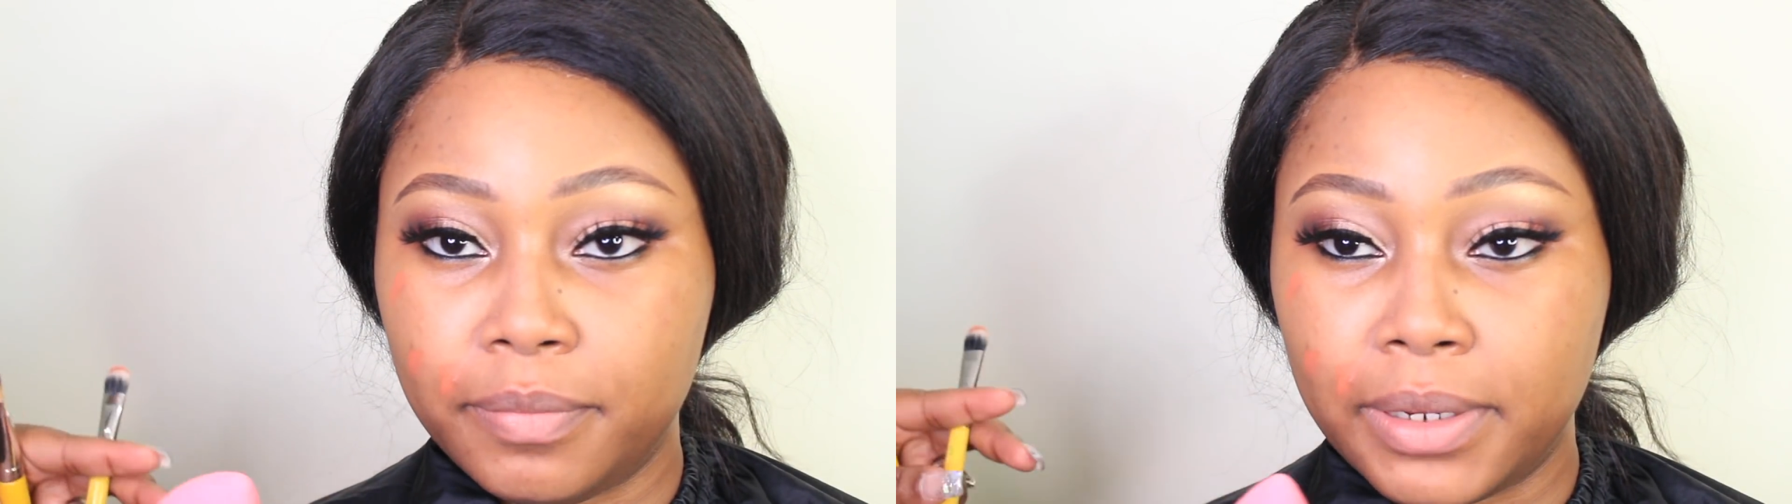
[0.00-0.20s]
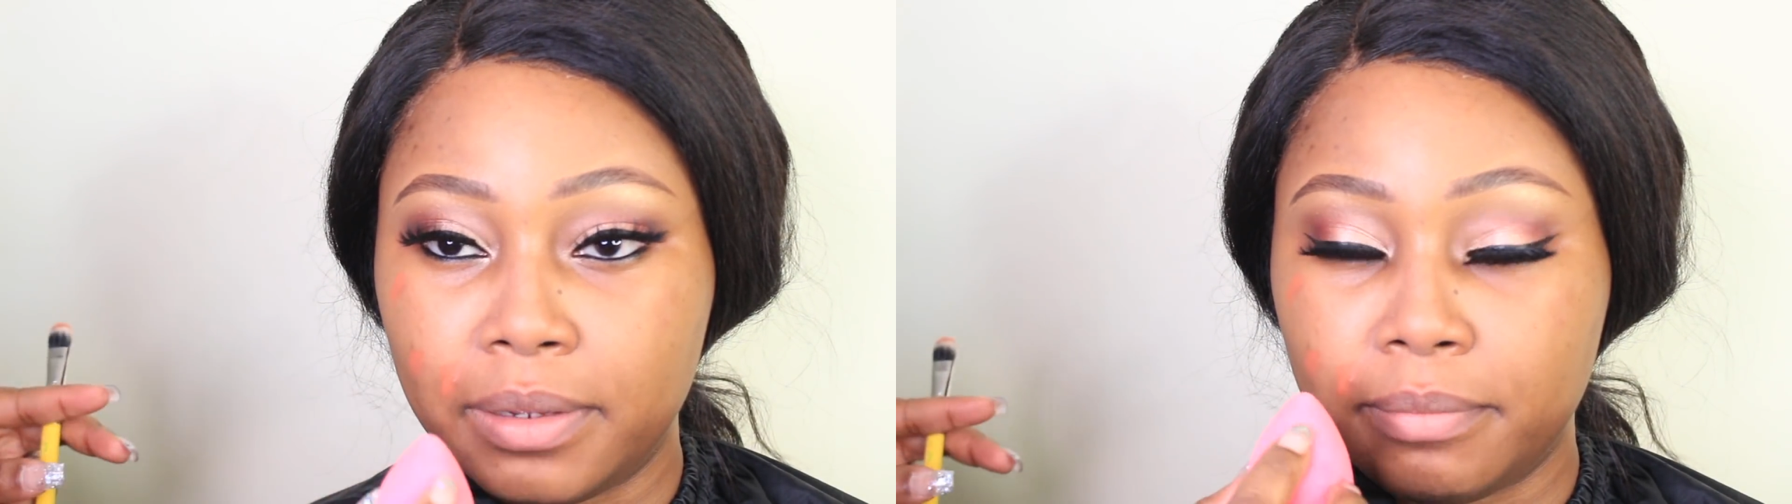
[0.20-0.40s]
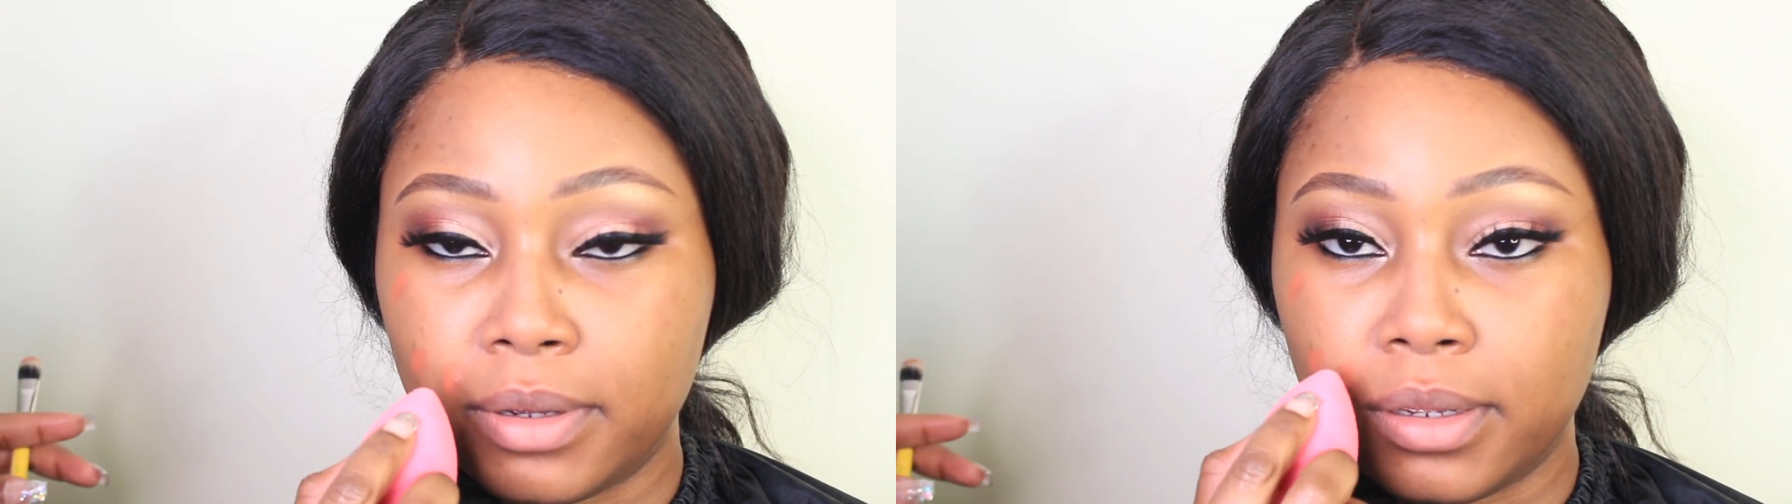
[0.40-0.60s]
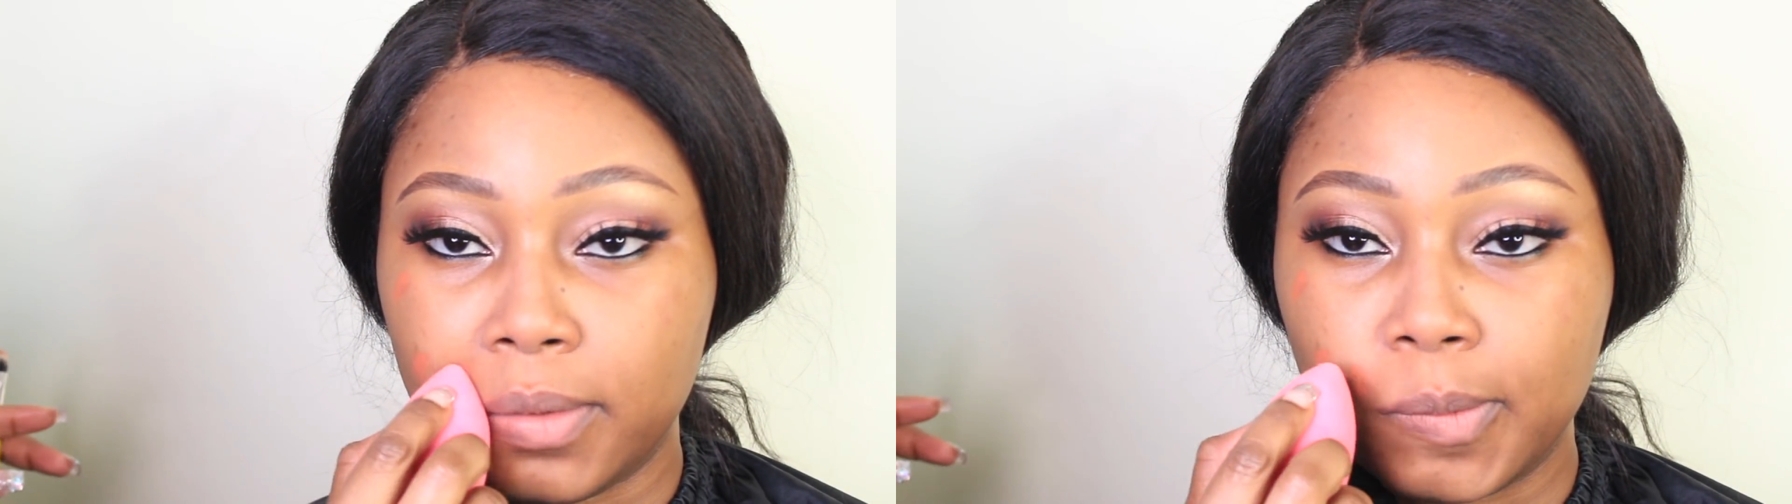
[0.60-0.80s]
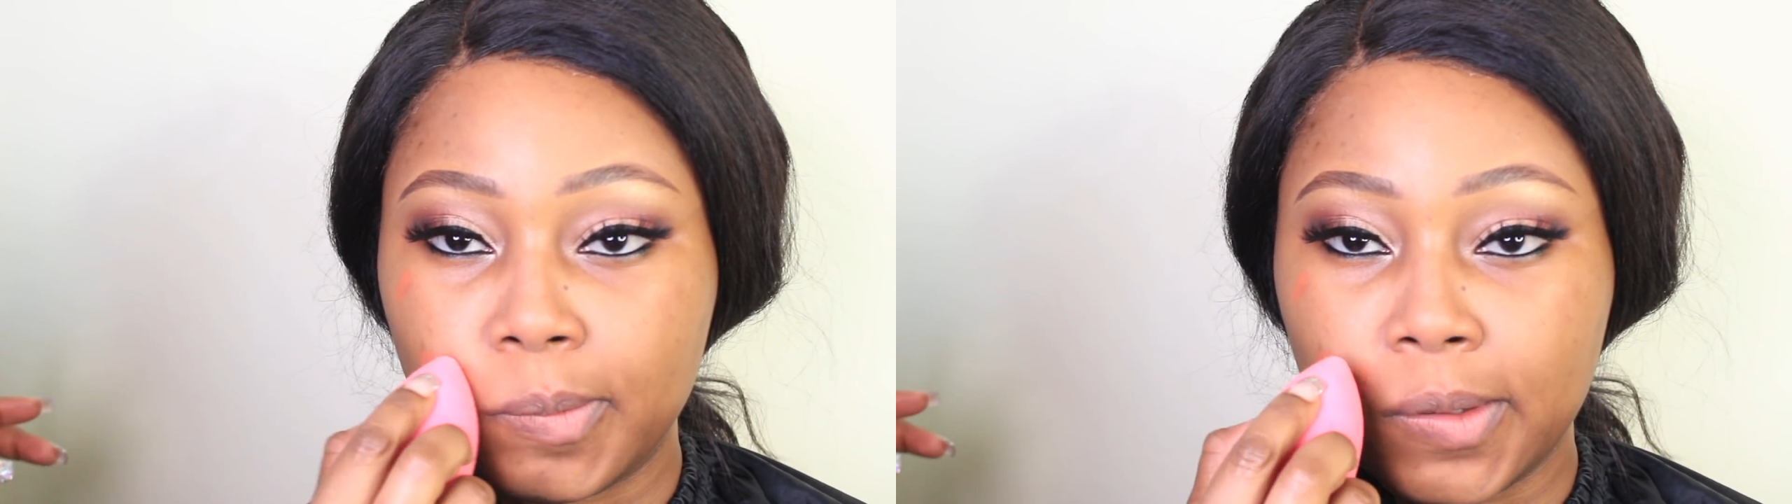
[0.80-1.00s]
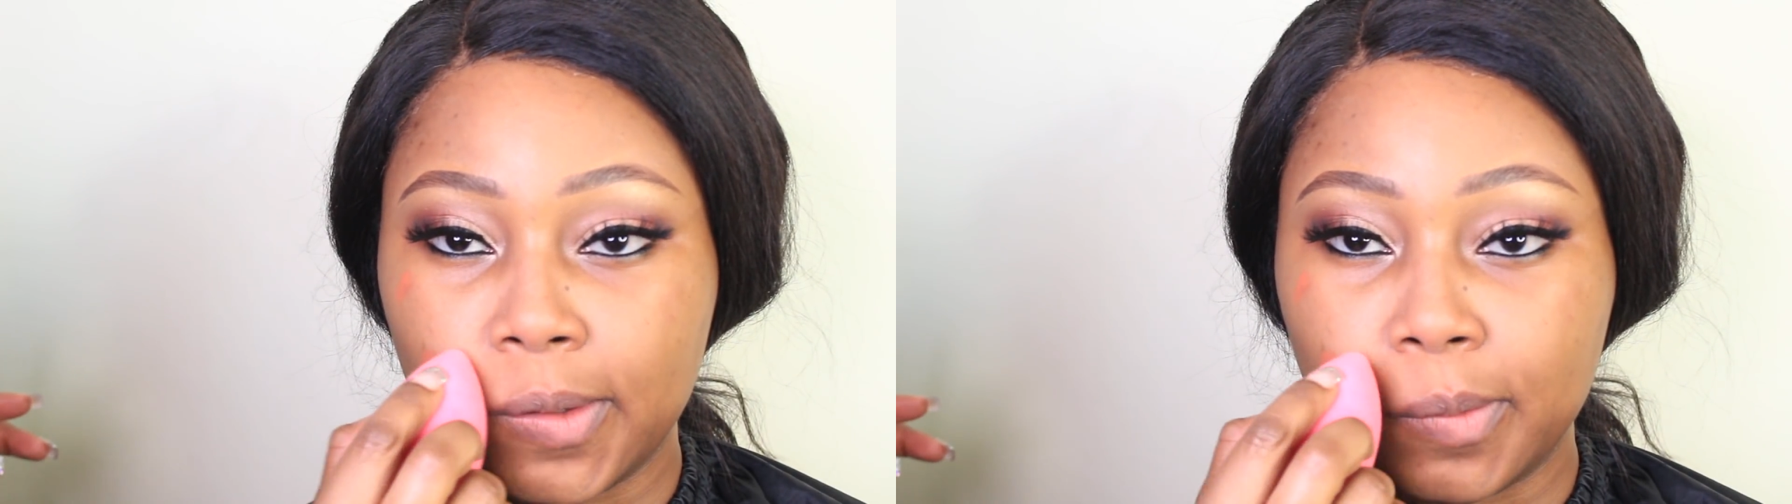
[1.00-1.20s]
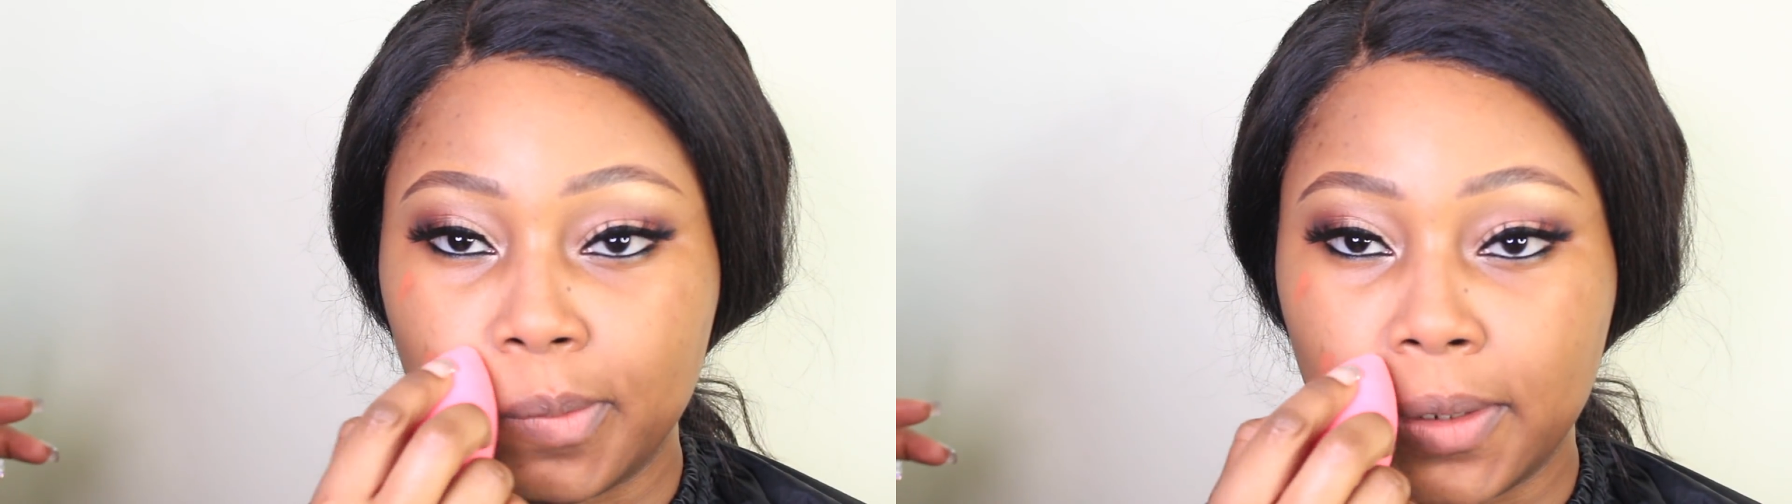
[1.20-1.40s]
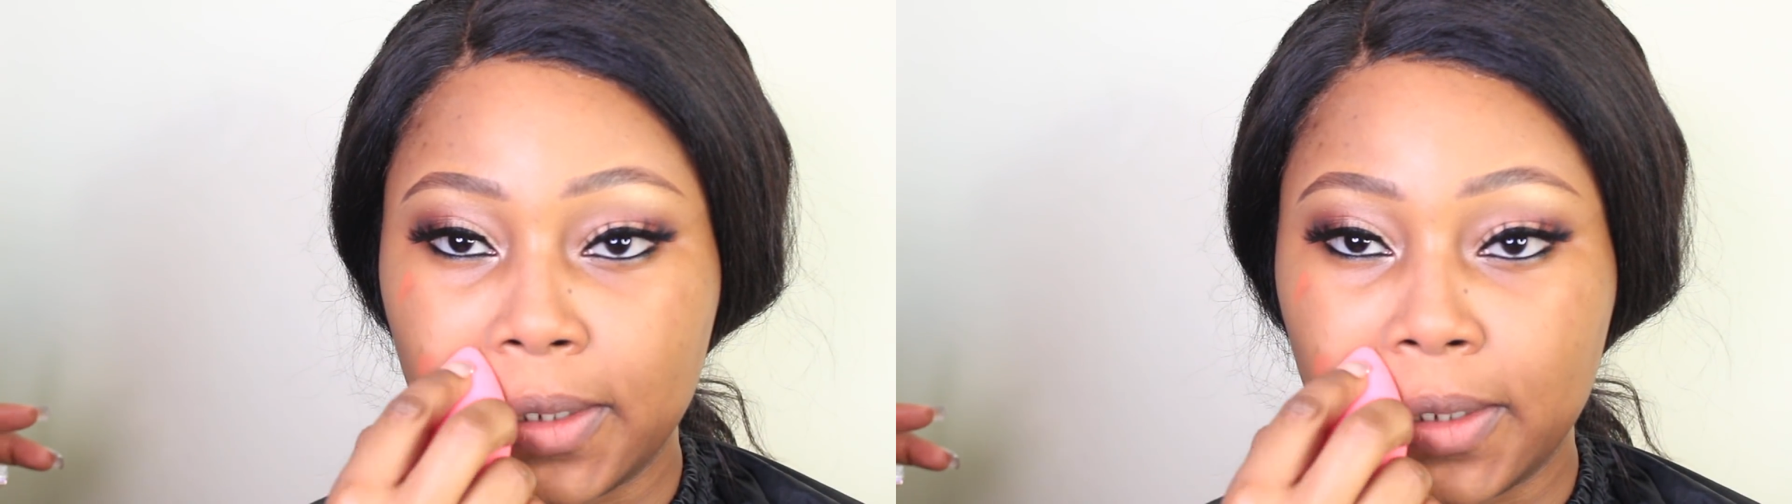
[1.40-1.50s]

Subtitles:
my